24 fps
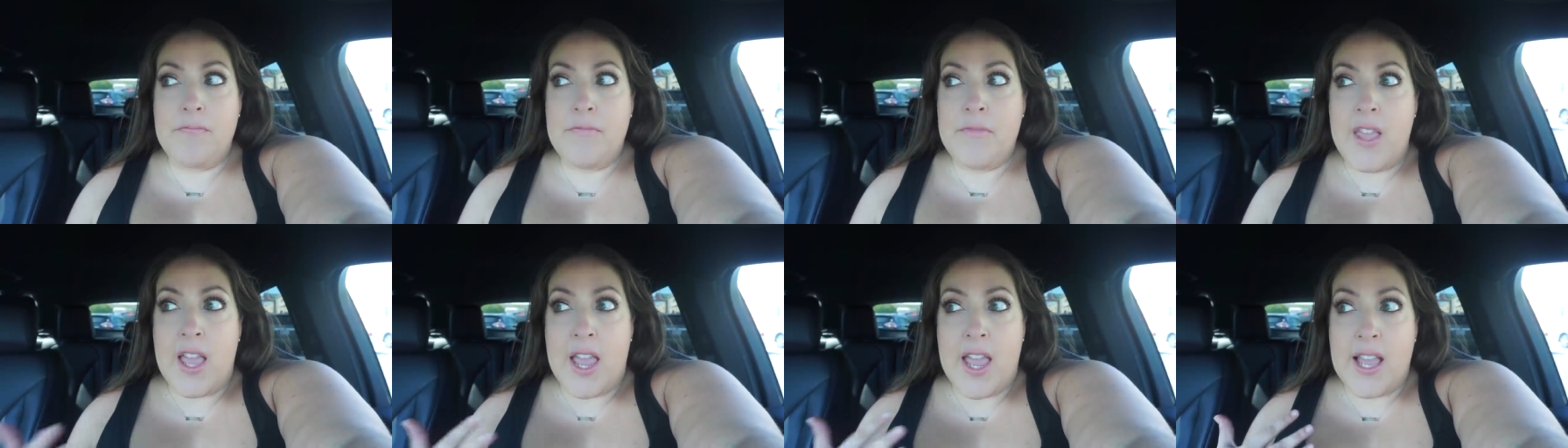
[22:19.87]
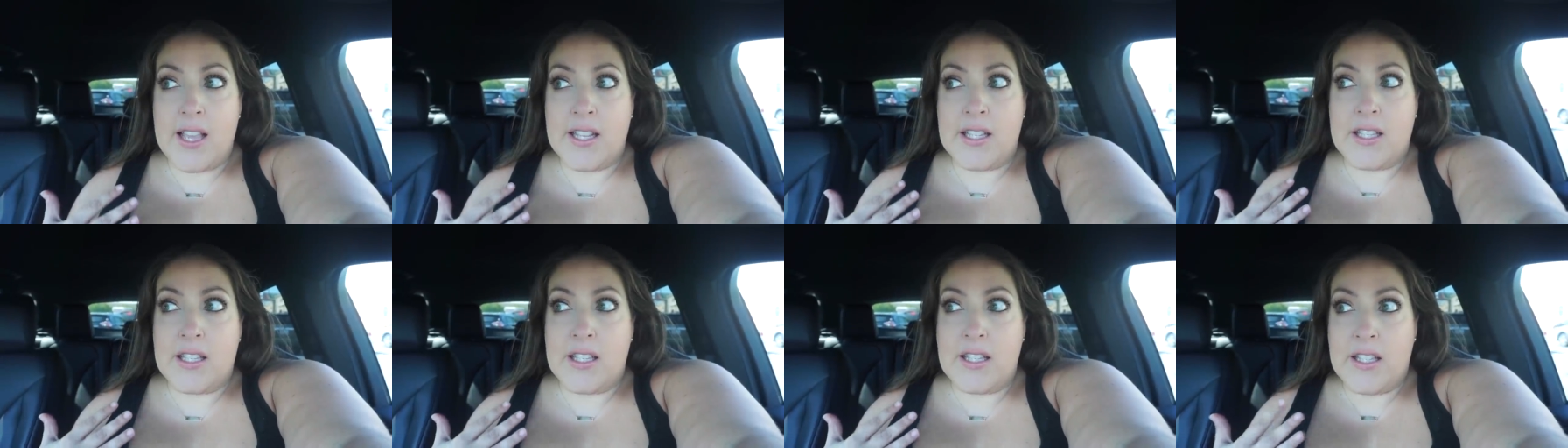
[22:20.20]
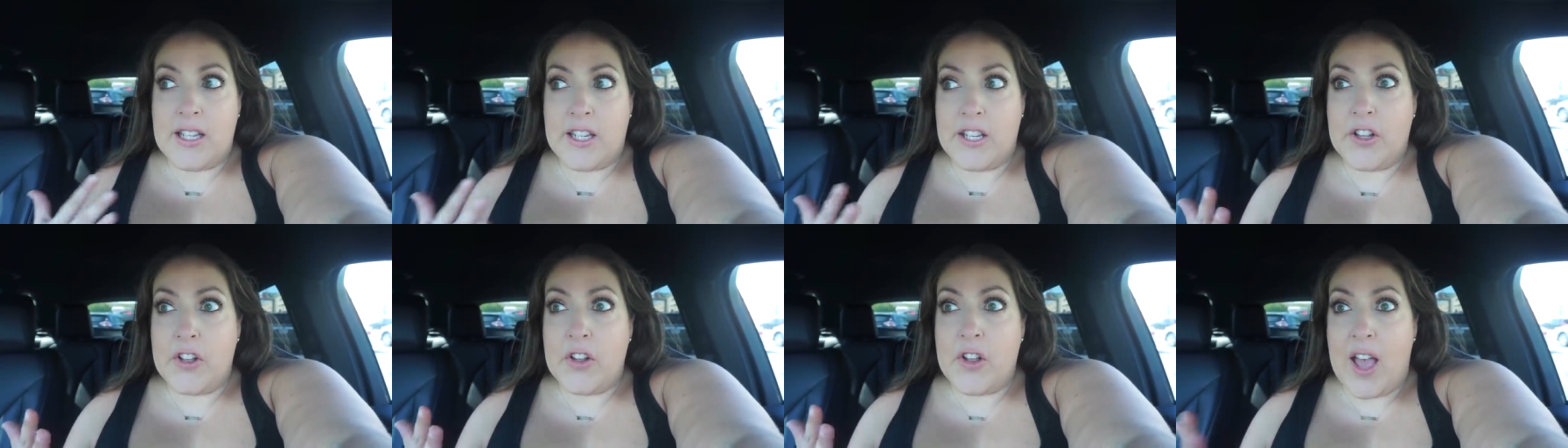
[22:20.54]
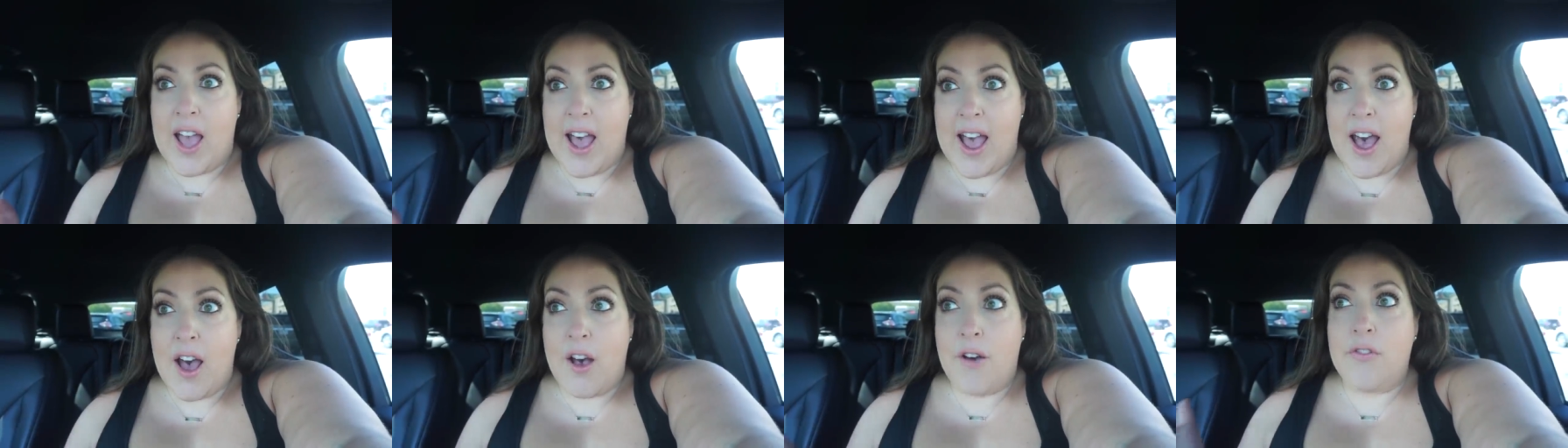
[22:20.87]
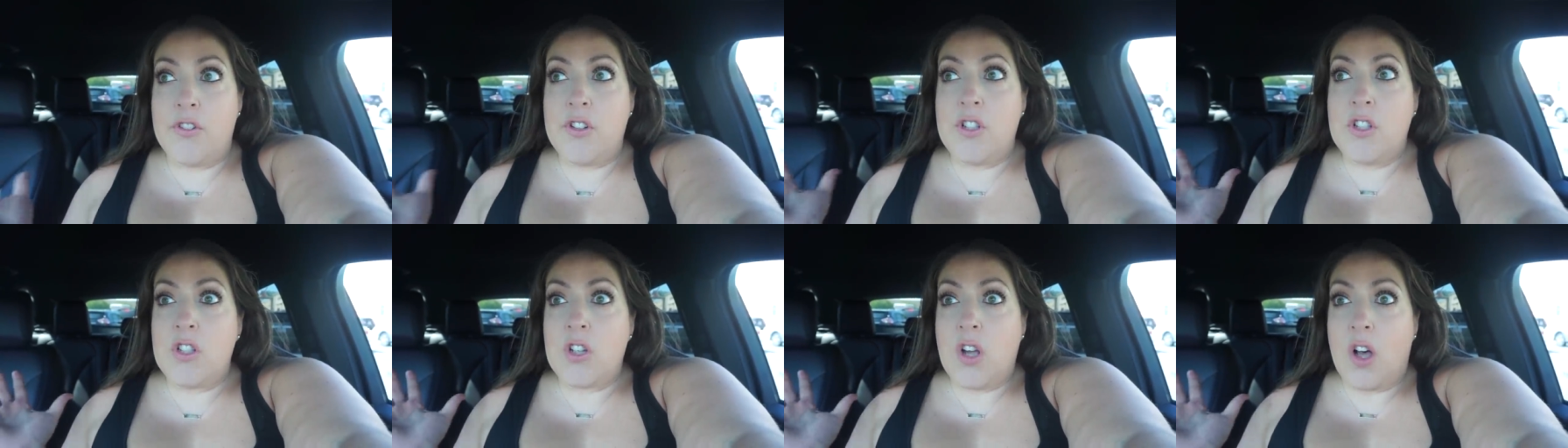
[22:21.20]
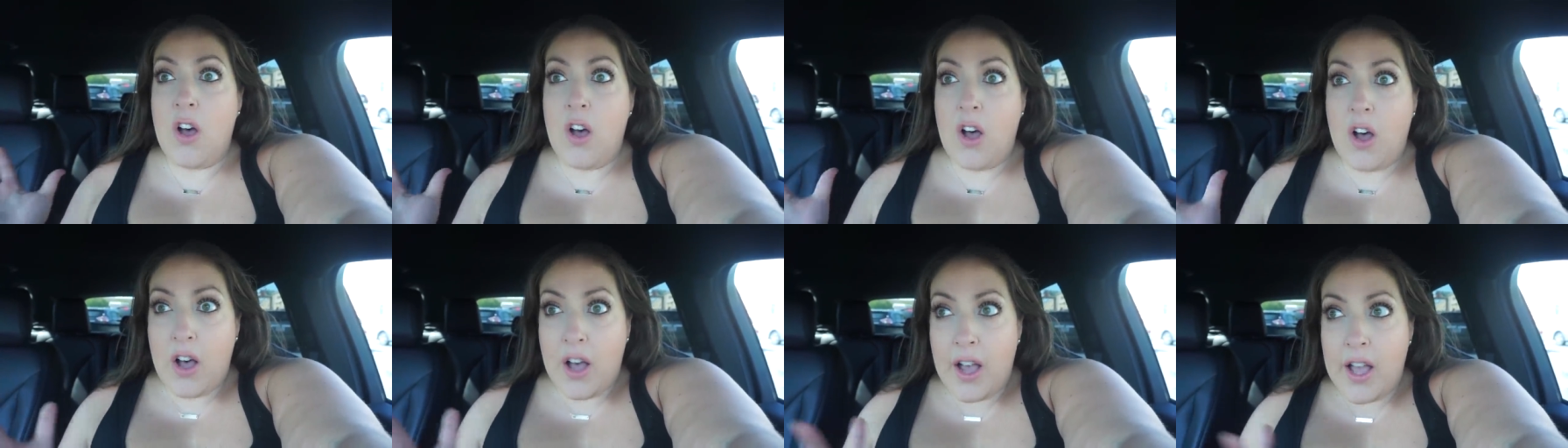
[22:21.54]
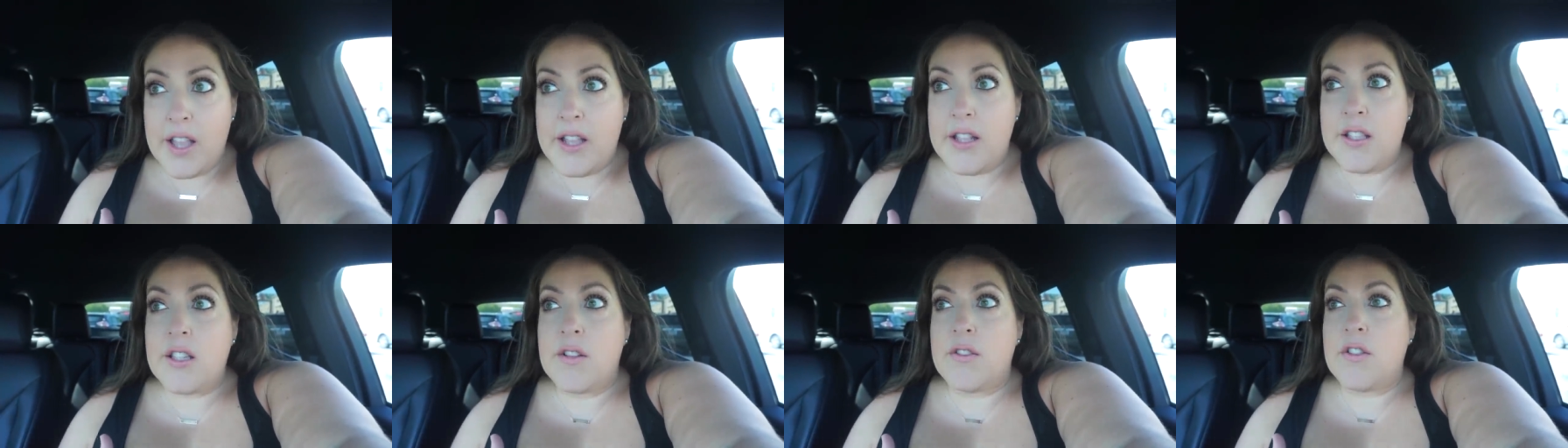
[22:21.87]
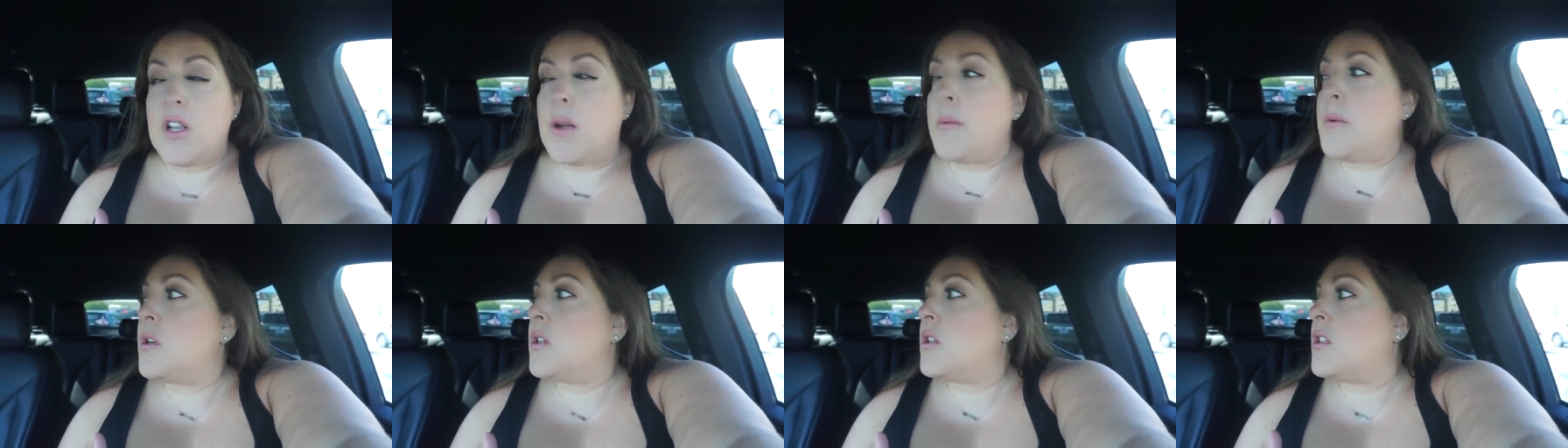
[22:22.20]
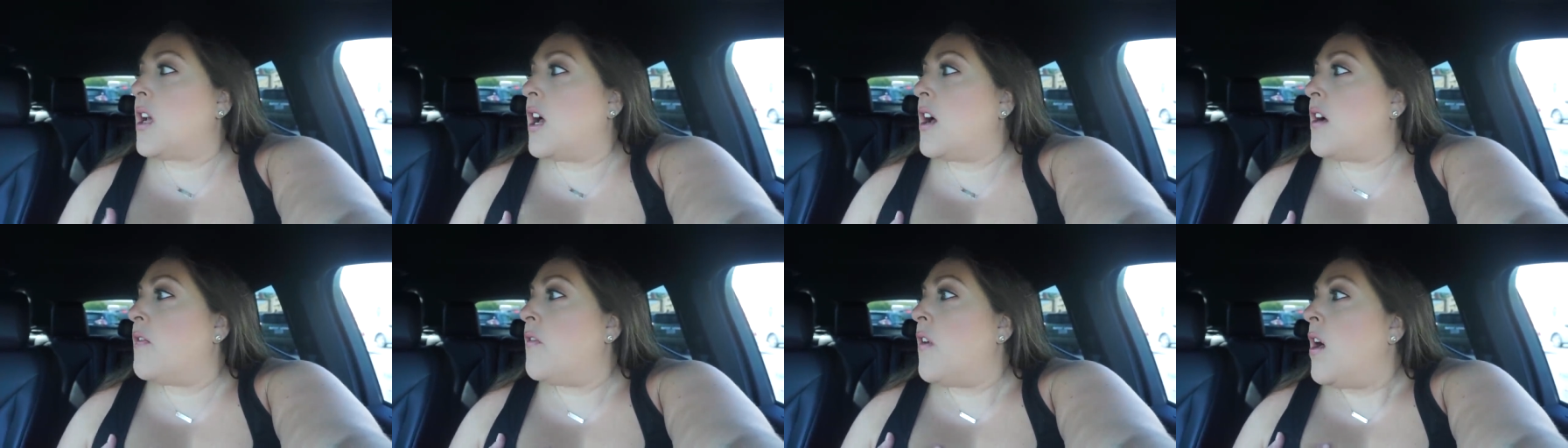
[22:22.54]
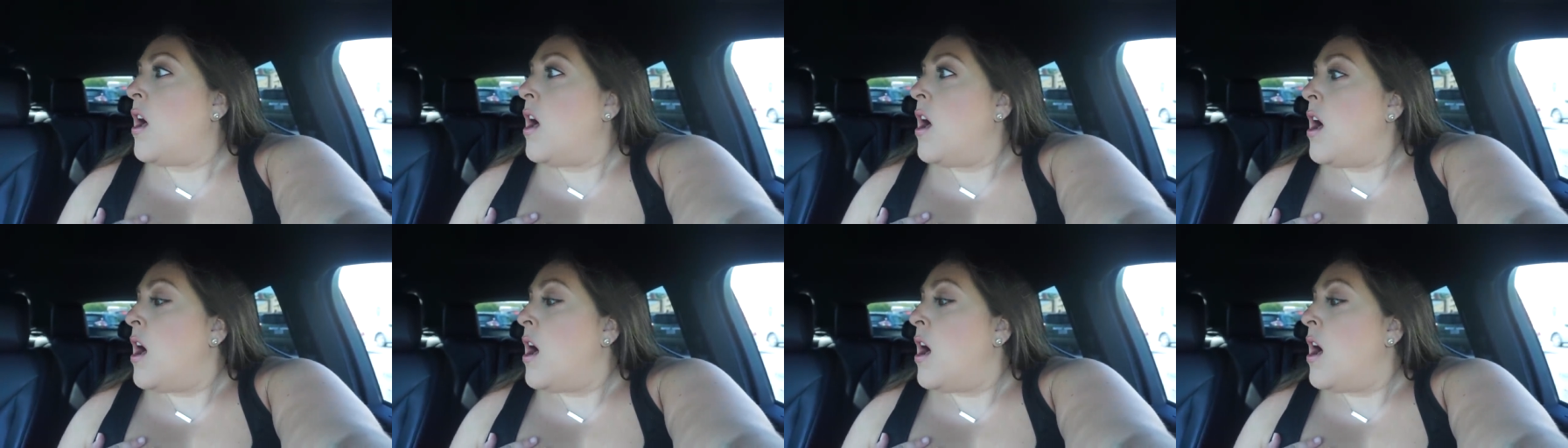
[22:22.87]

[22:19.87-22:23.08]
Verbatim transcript: They still have tons of summer stuff.